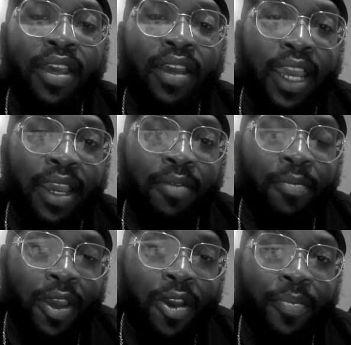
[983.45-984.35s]
it
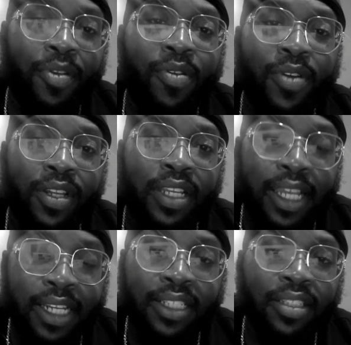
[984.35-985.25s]
help you get
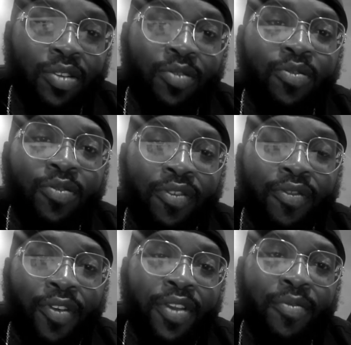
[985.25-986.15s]
into school for
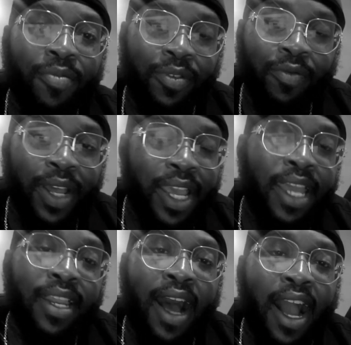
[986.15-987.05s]
free with
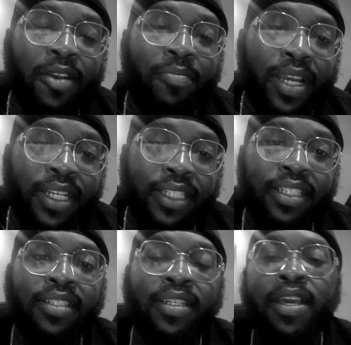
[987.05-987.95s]
any occupation.
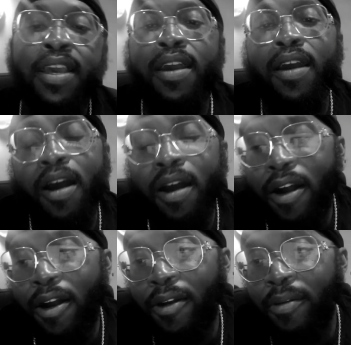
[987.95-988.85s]
Um,